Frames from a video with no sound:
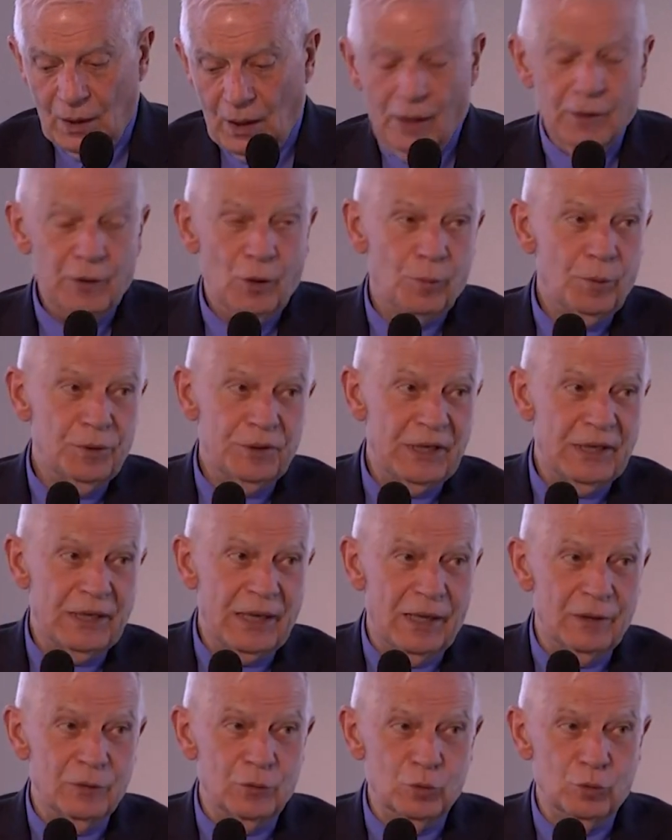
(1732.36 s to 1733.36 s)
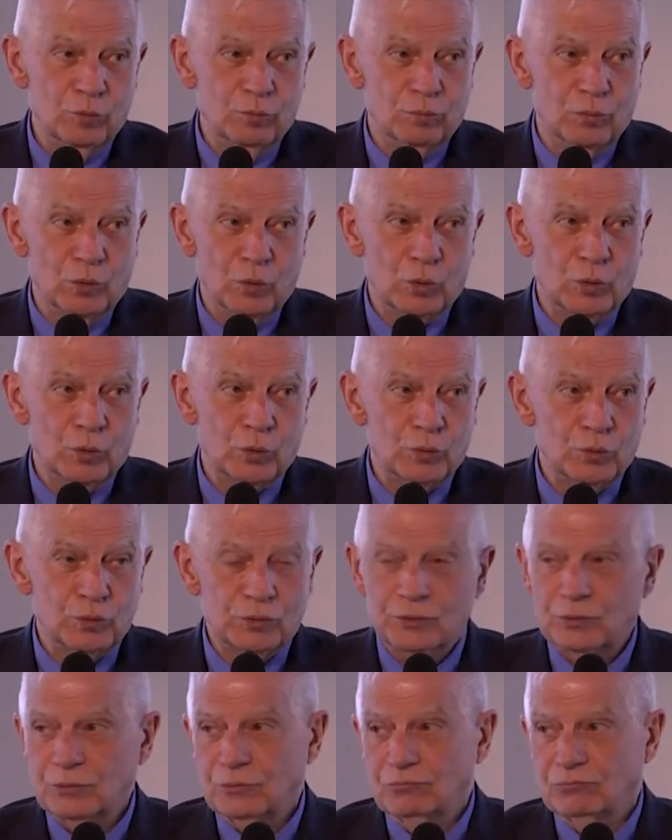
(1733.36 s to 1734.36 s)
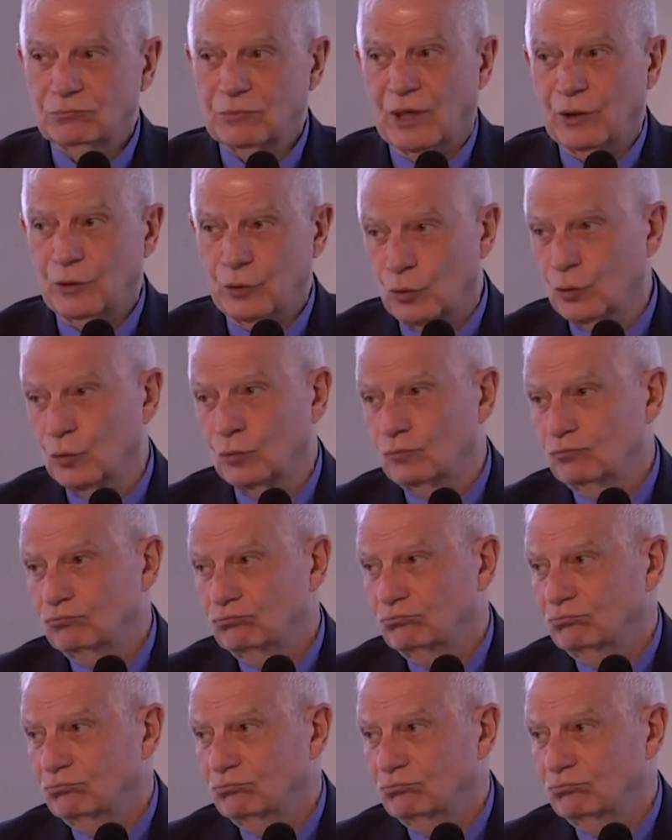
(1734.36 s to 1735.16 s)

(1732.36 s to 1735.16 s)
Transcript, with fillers: and nobody can do more than you.